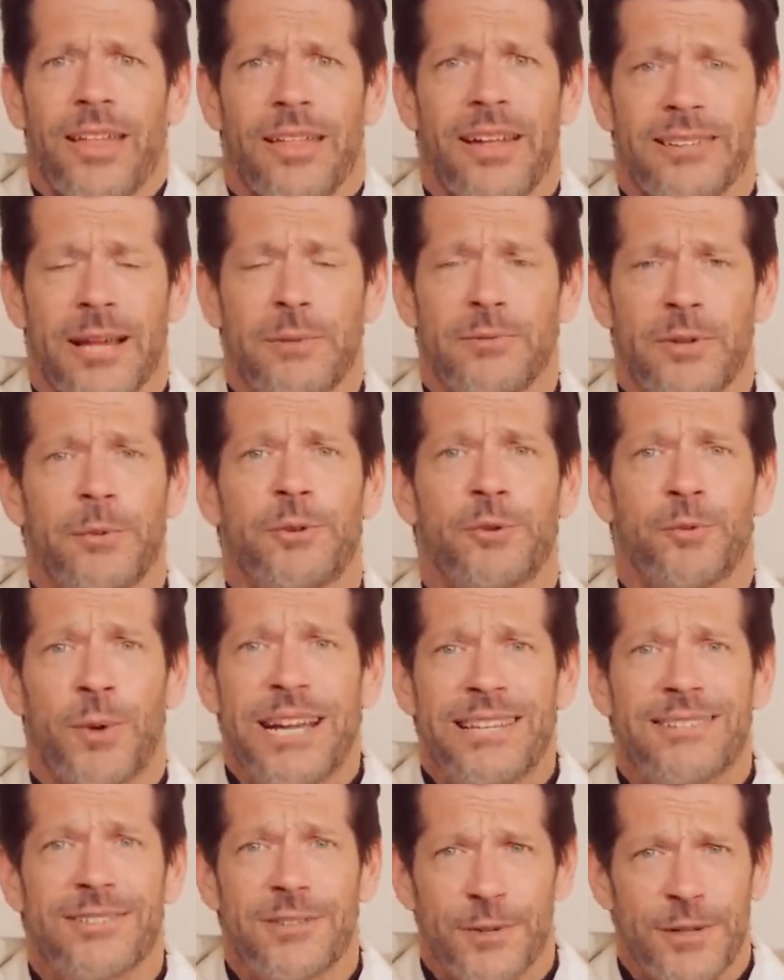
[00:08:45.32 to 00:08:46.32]
lot of times someone's
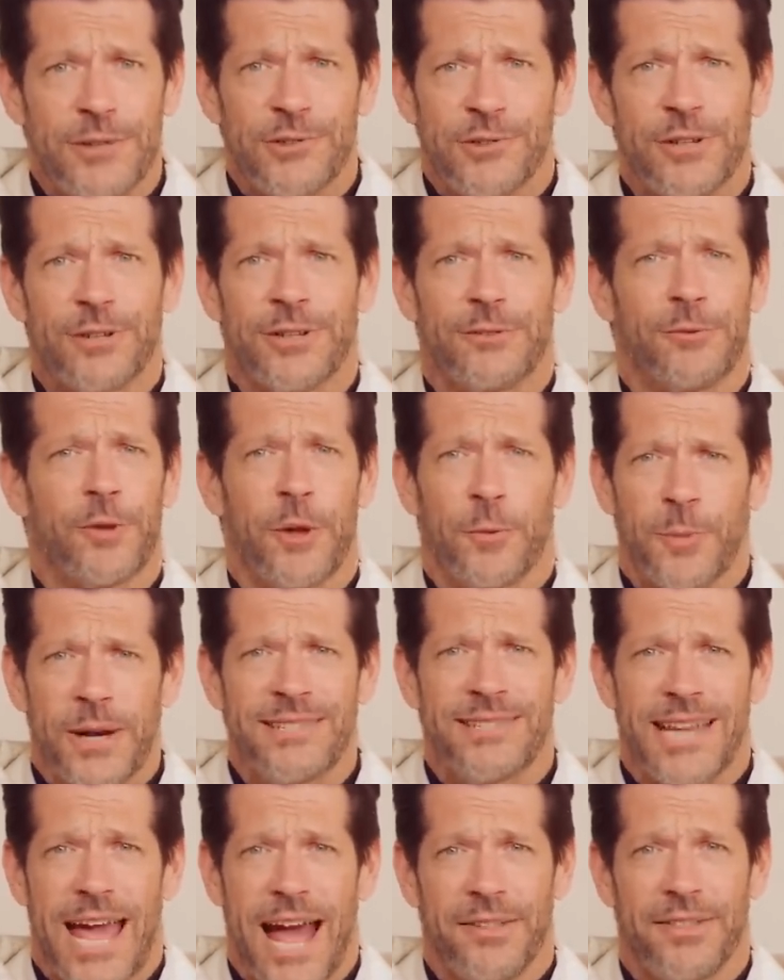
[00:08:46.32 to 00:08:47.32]
raised Christian or they're
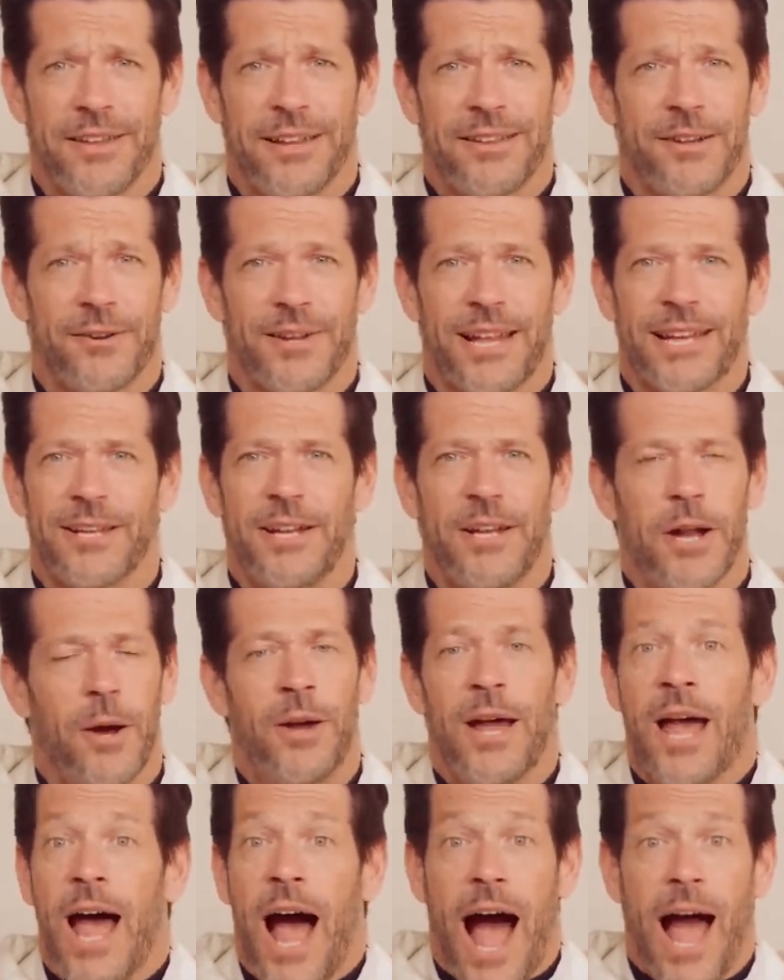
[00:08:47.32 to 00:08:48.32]
raised Catholic and they're like, you
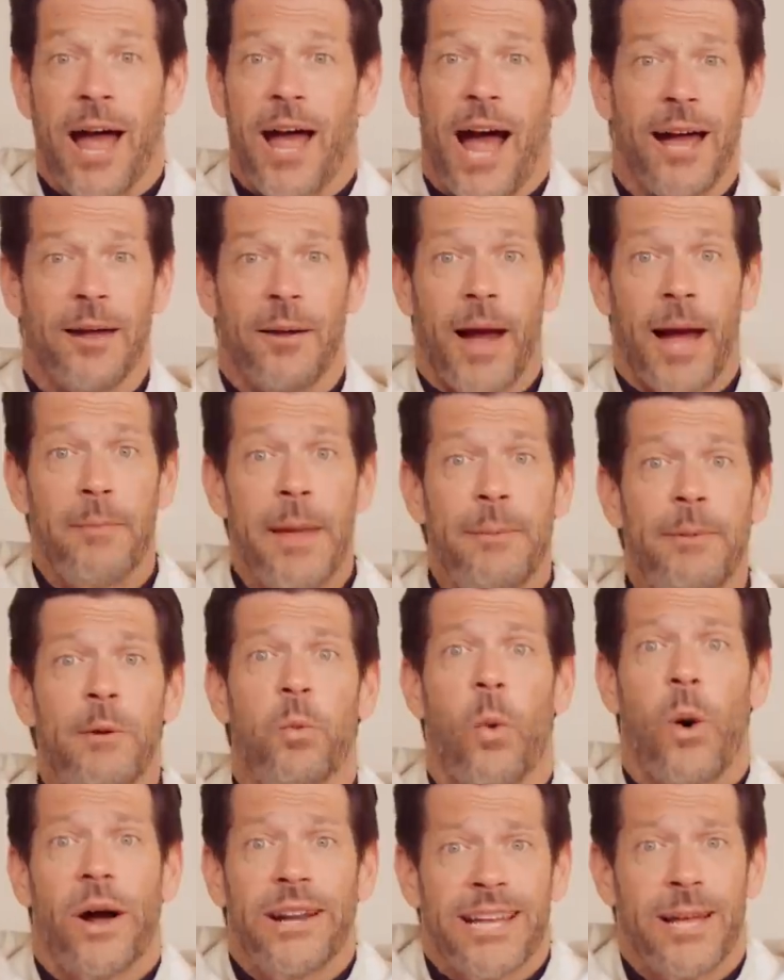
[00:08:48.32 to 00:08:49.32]
know, I maybe
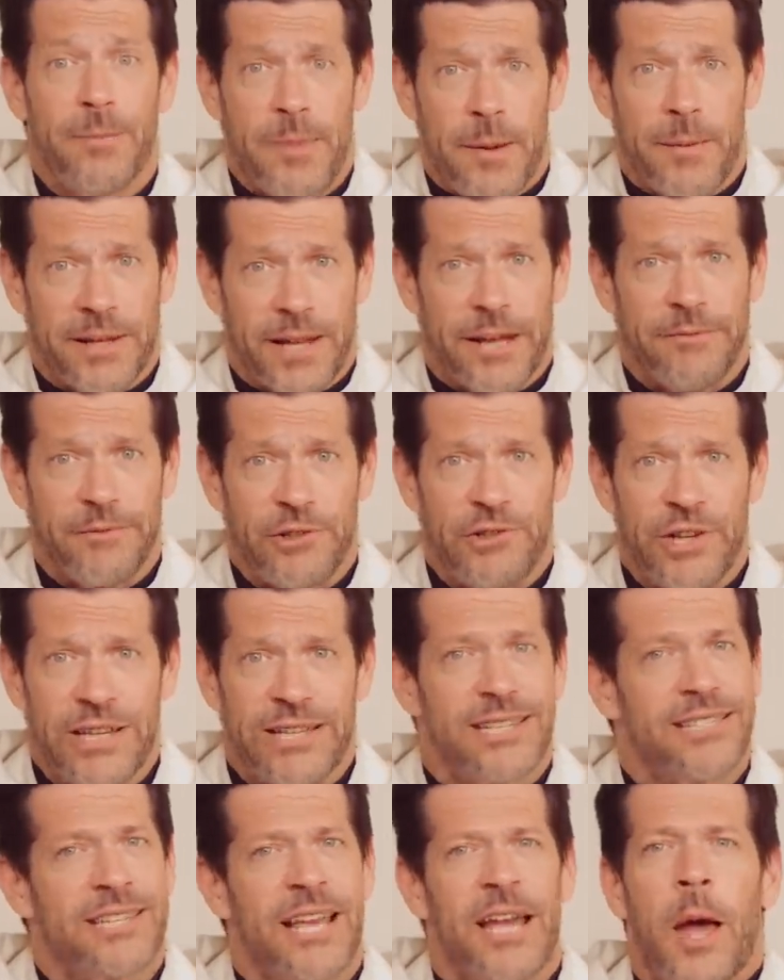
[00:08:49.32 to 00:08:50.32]
want to commit my life to
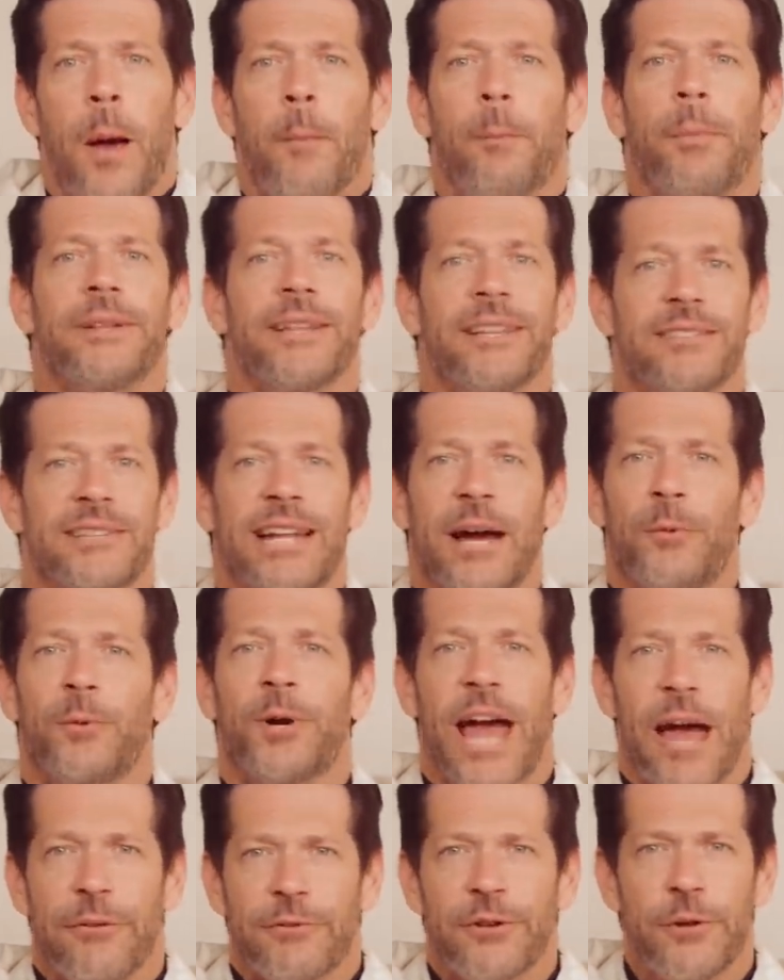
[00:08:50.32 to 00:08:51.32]
Jesus, but listen,
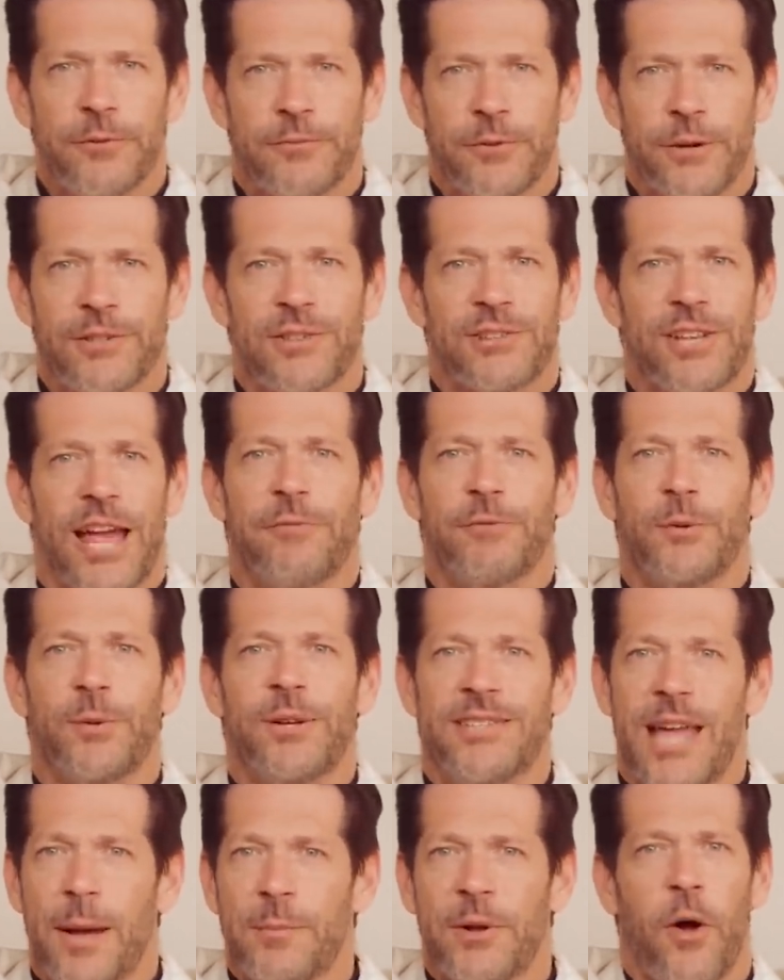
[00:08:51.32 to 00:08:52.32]
what I have to do first is I have to
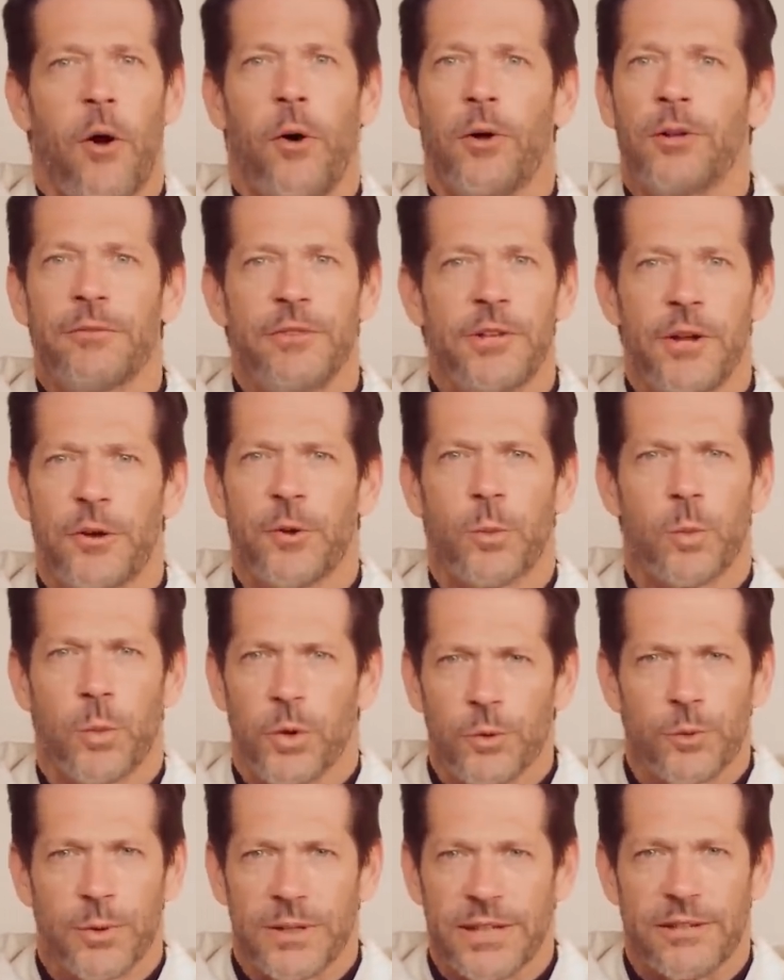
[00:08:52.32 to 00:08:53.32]
examine all of the other
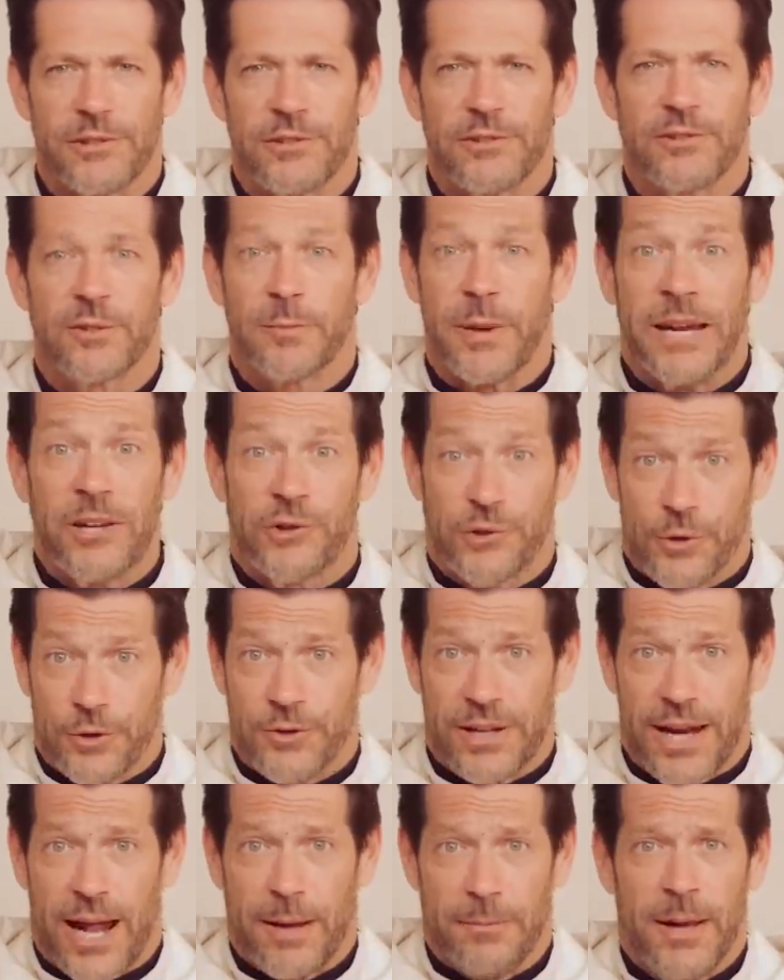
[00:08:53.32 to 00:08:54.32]
world religions to make
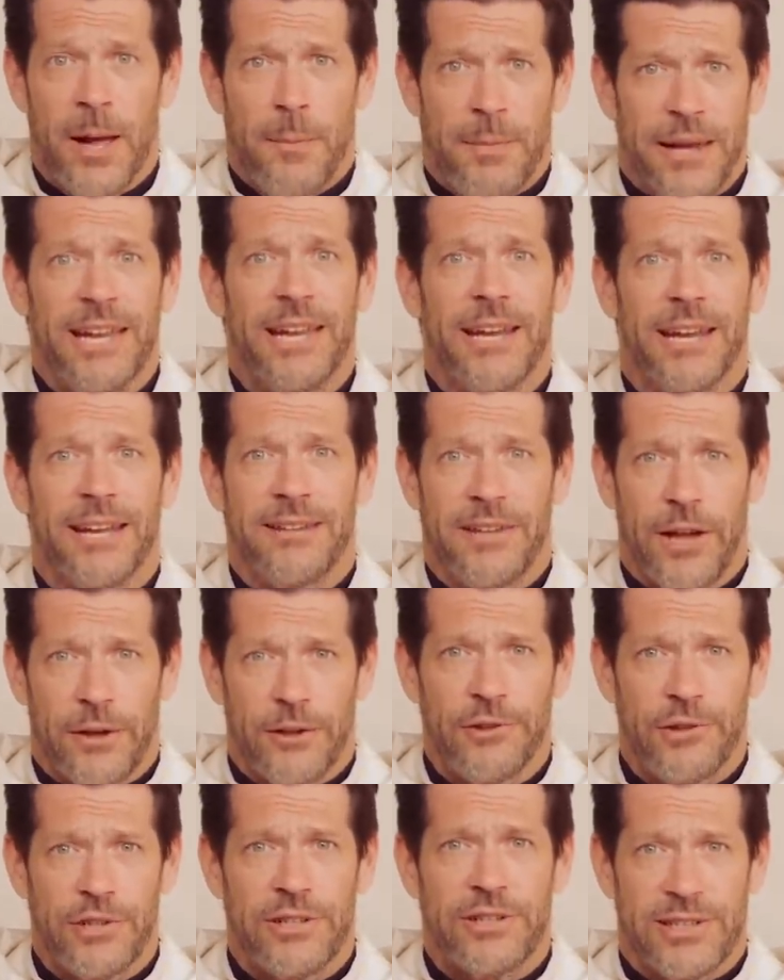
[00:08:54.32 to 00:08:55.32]
sure that I'm making an
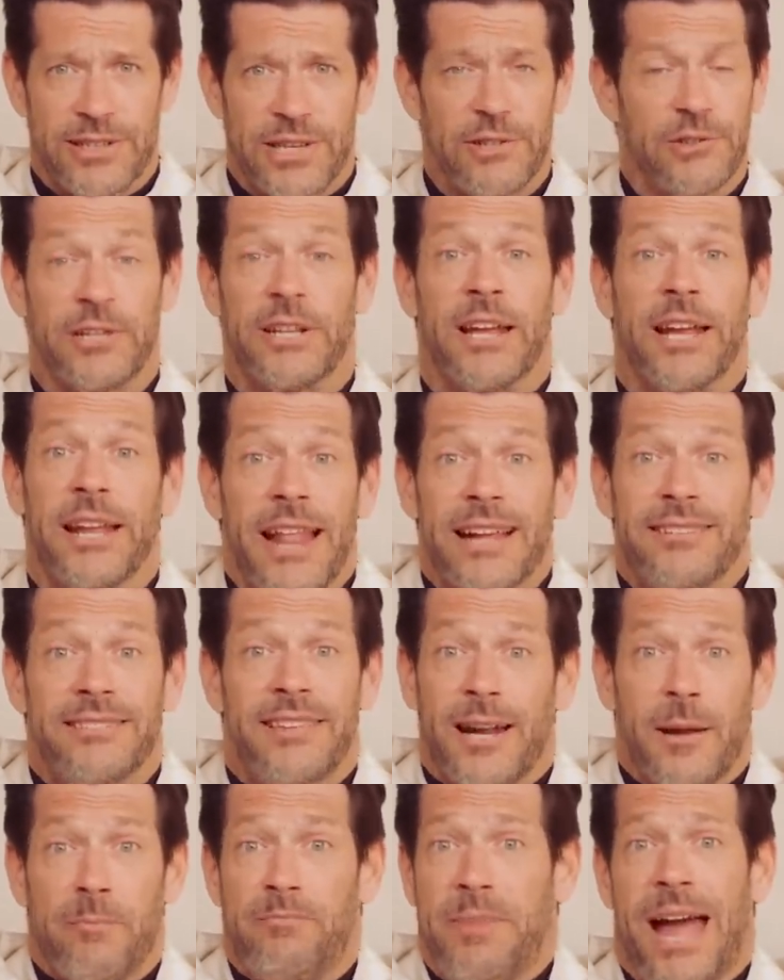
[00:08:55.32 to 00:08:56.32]
intelligent decision. And that's
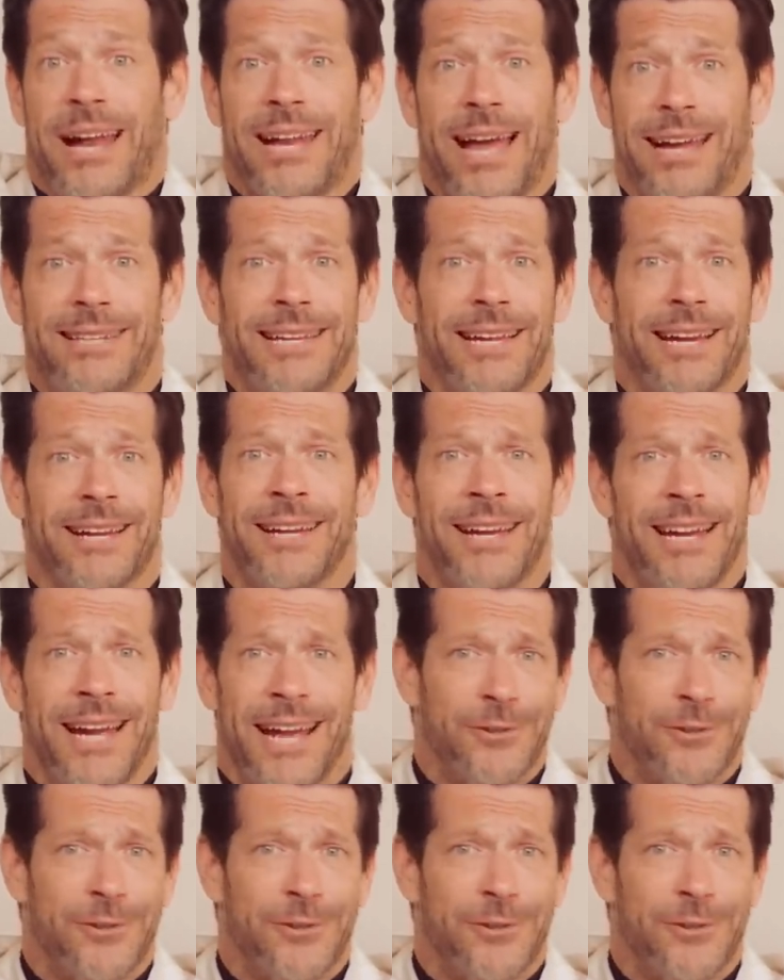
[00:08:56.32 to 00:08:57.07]
not a bad idea.